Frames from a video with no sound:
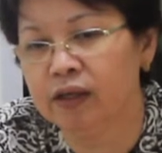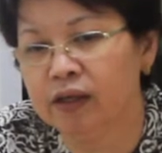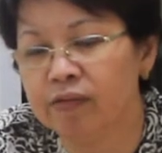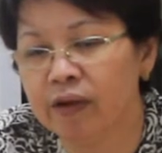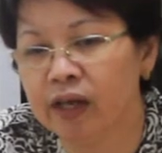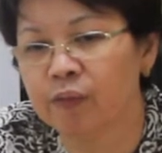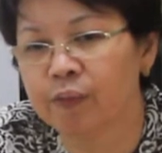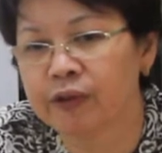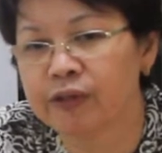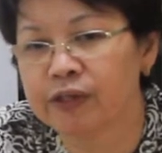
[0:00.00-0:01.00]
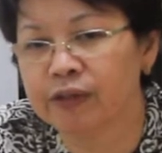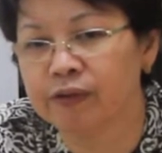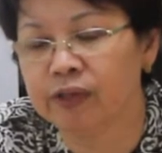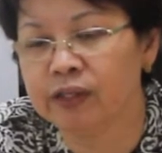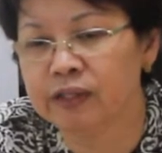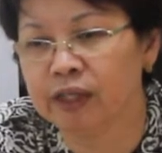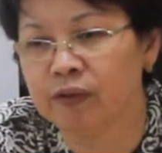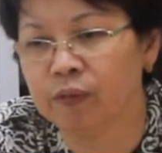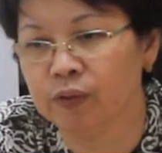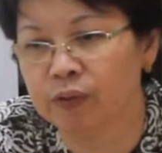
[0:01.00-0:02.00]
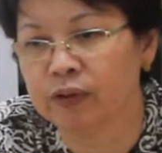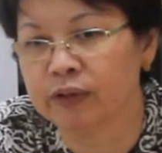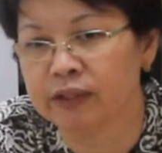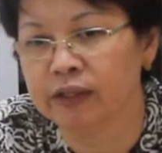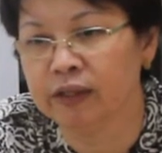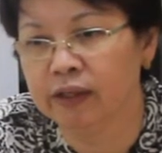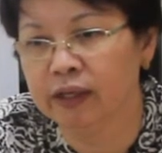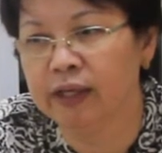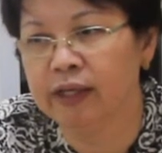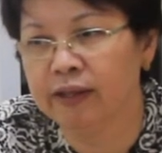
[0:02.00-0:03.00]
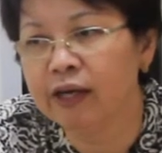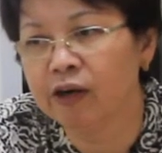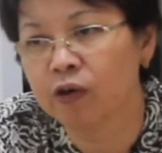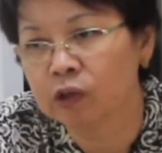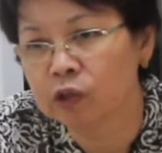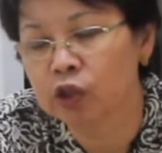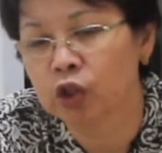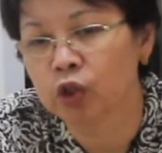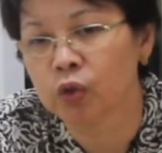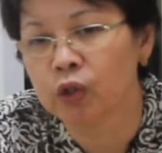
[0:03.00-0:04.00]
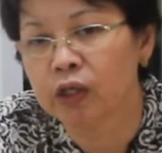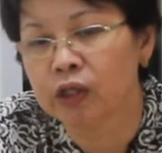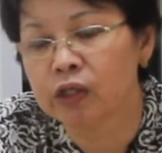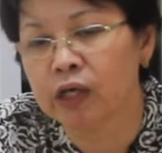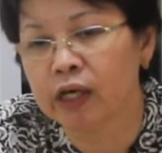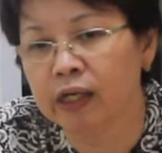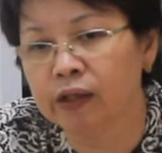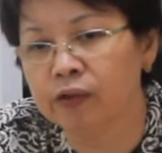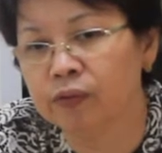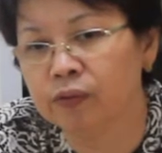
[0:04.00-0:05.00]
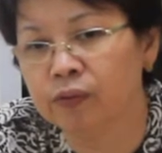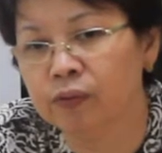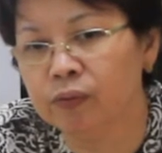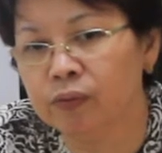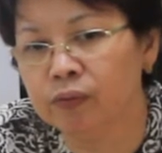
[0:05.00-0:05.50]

developers and the real estate brokers, and they are also trying to